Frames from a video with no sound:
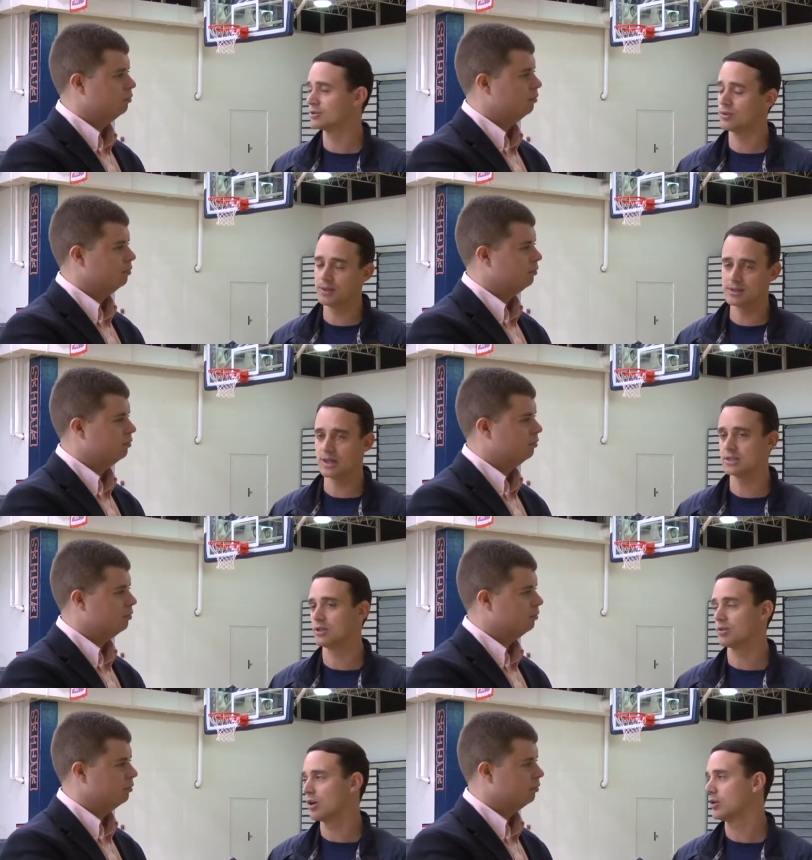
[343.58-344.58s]
Speaker 1: There's going to be things that
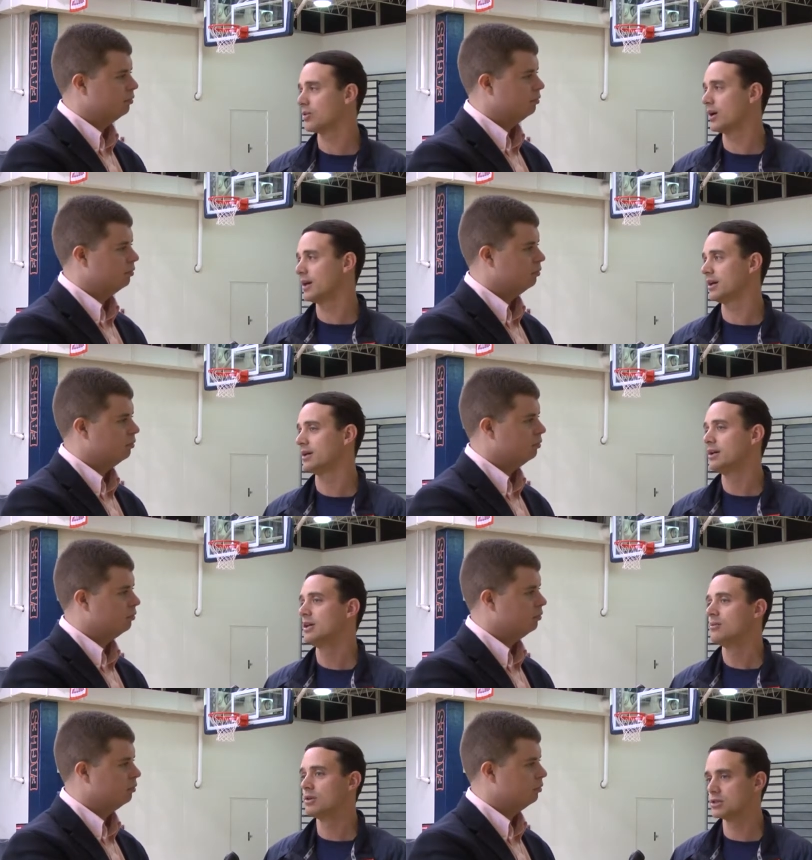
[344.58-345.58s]
don't go your way.
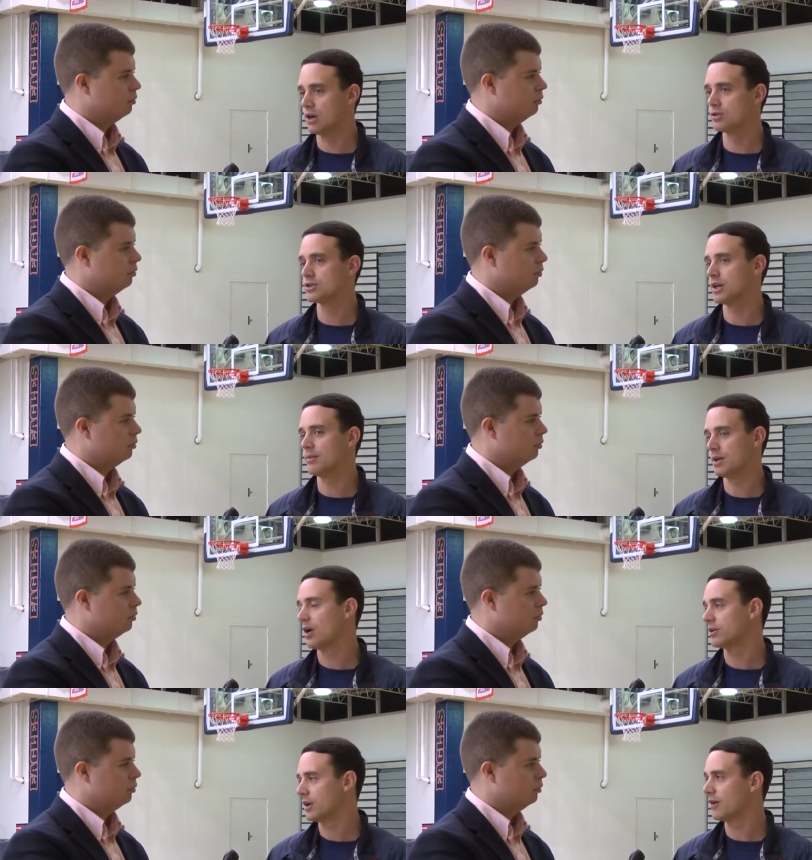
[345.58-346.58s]
But as long as you're giving me
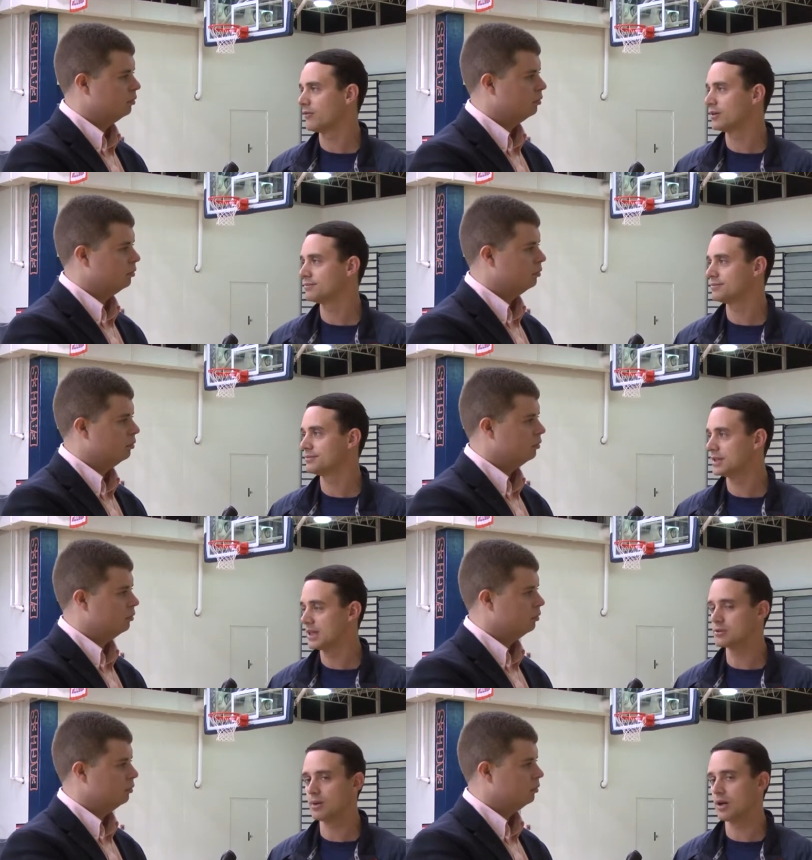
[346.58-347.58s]
all your effort, then
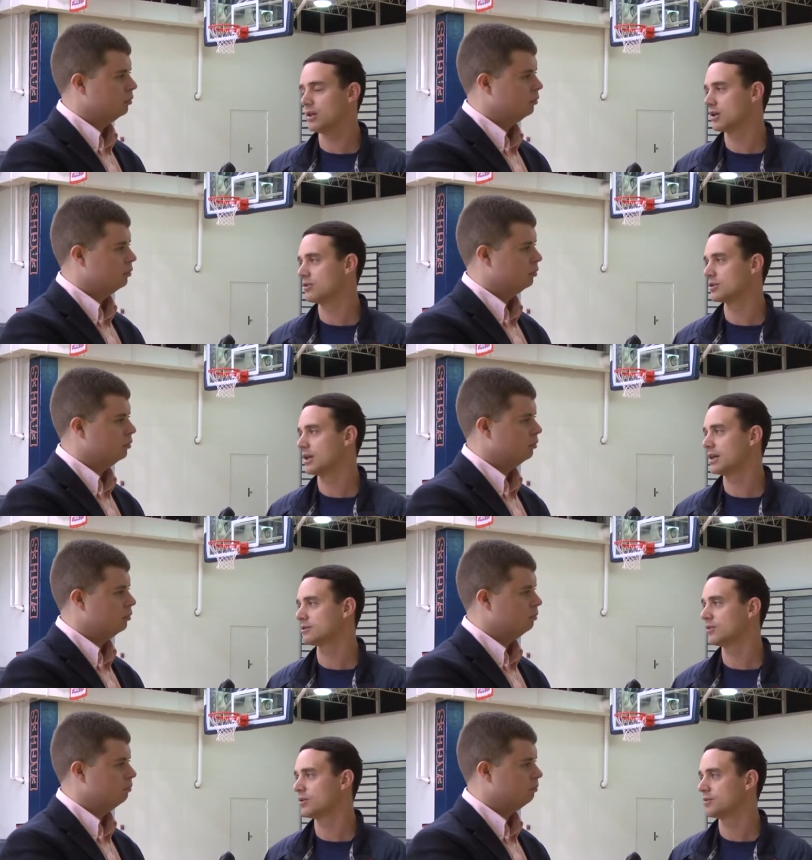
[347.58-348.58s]
that's about all a coach can
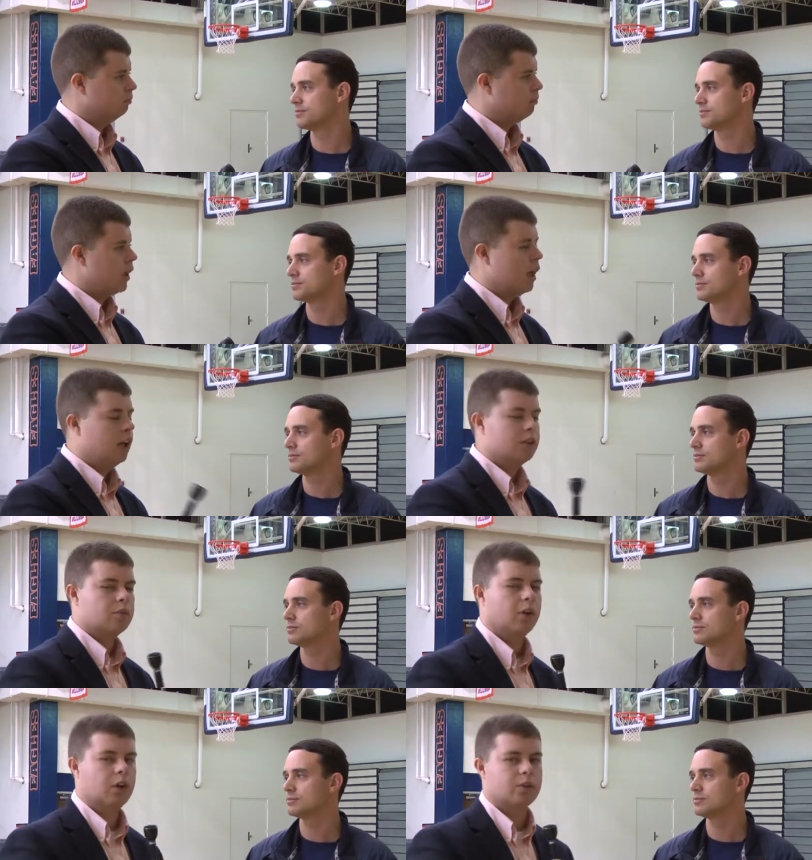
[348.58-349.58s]
ask for.
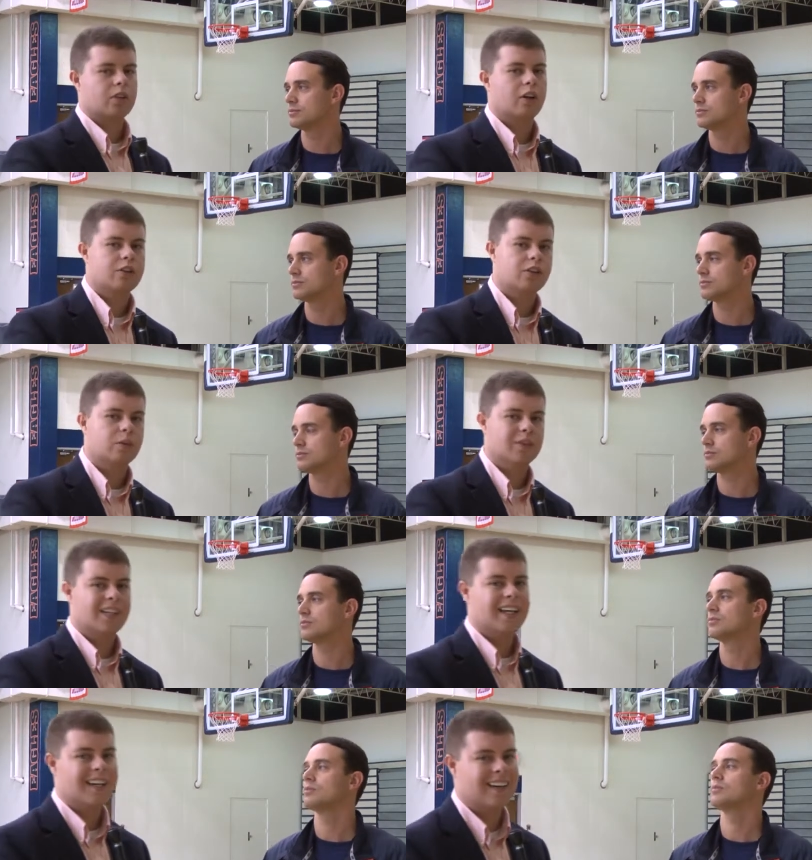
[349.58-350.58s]
Speaker 2: Tomorrow it's Carson Newman
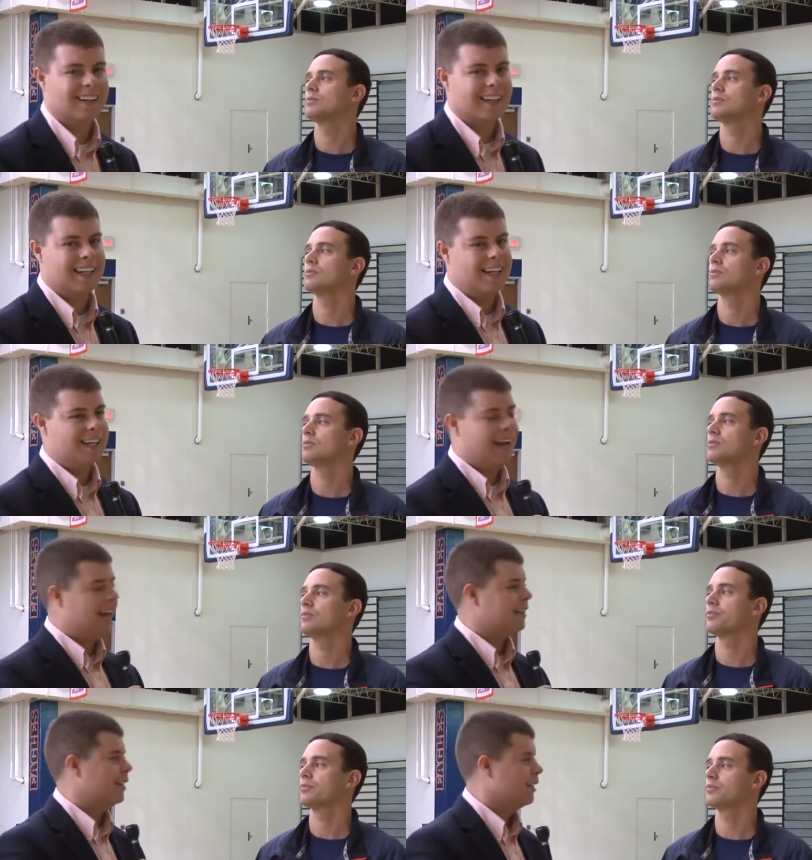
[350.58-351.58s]
taking on King
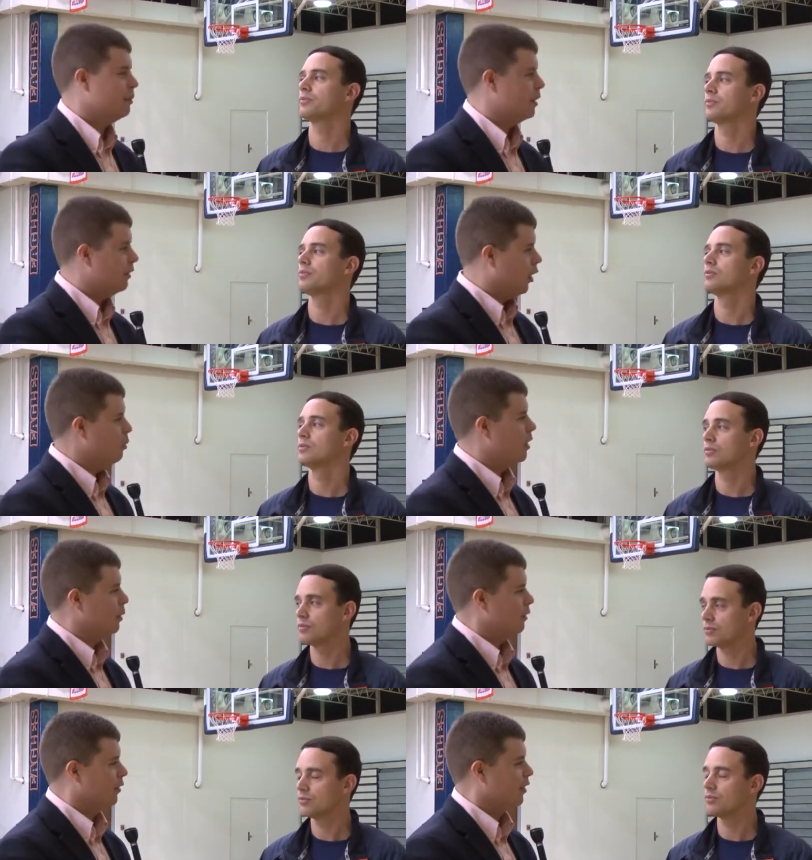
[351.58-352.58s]
at King. A bit of a
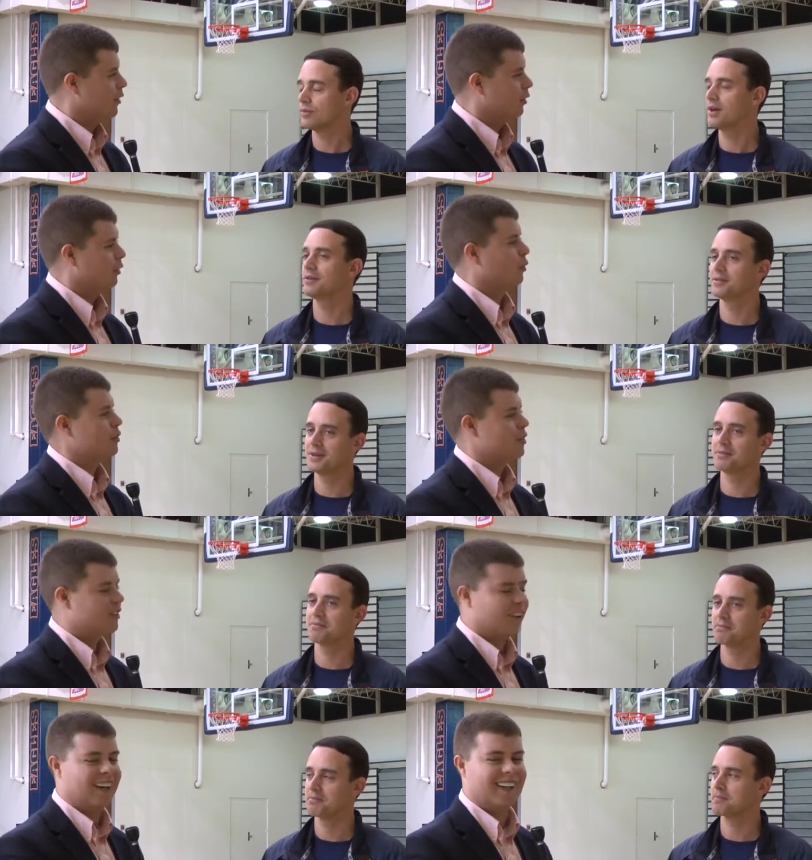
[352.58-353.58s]
homecoming for you. You're, of course, a
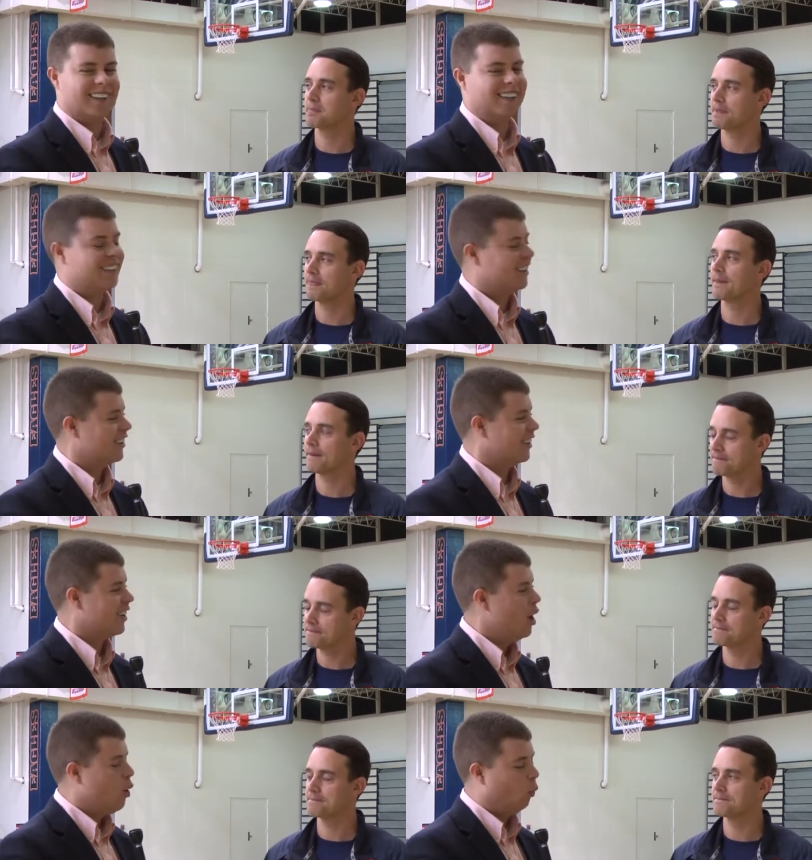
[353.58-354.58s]
star athlete there.
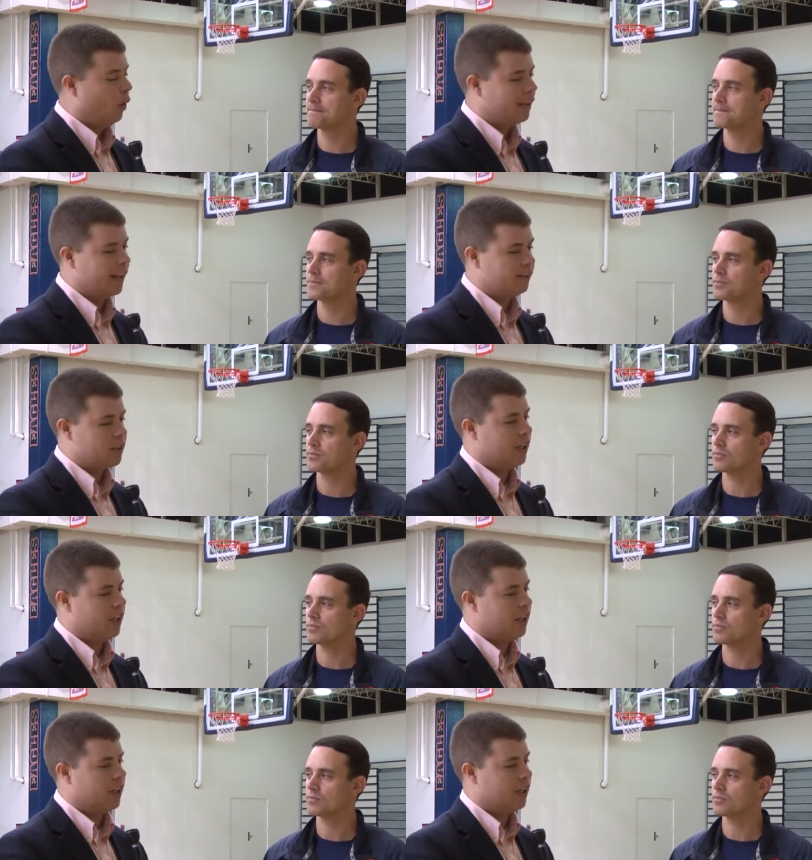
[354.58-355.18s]
And what kind of